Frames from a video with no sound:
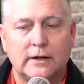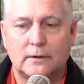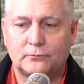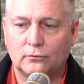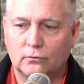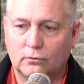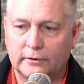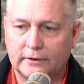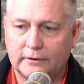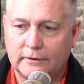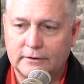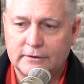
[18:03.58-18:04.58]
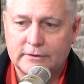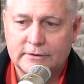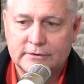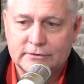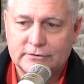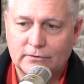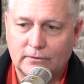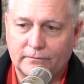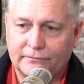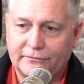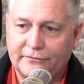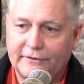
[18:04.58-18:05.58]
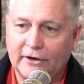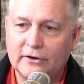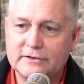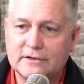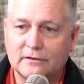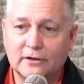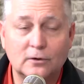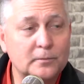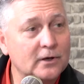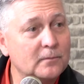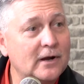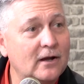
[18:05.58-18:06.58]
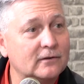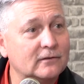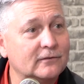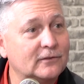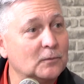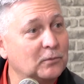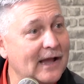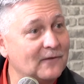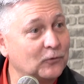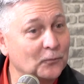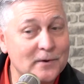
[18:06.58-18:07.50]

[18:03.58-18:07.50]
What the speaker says: Absolutely. So there is a little bit about the platform.